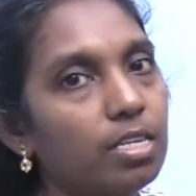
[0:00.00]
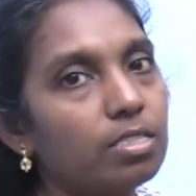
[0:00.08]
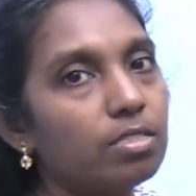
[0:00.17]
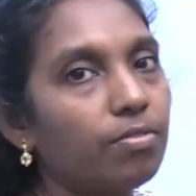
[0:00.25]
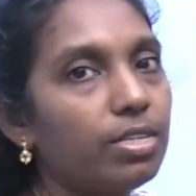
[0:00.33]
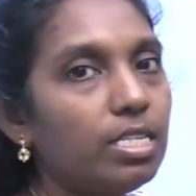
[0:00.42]

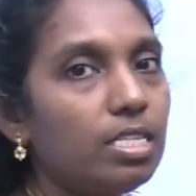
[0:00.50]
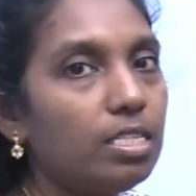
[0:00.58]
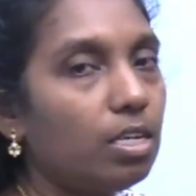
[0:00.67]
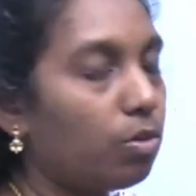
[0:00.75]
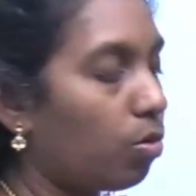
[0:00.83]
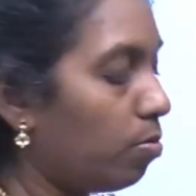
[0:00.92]
So, within
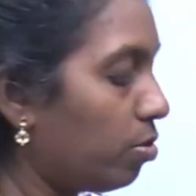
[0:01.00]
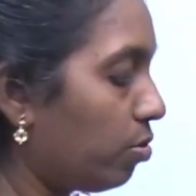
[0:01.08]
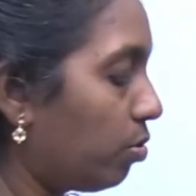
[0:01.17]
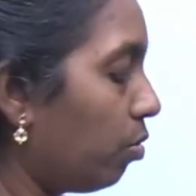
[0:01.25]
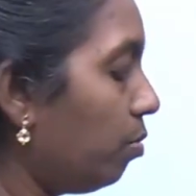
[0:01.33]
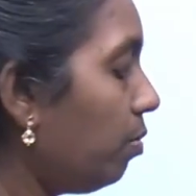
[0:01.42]
the
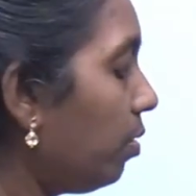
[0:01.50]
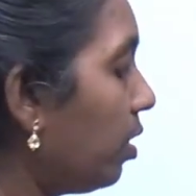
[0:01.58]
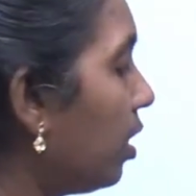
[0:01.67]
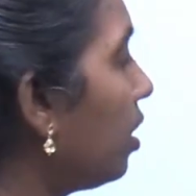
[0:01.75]
chromosome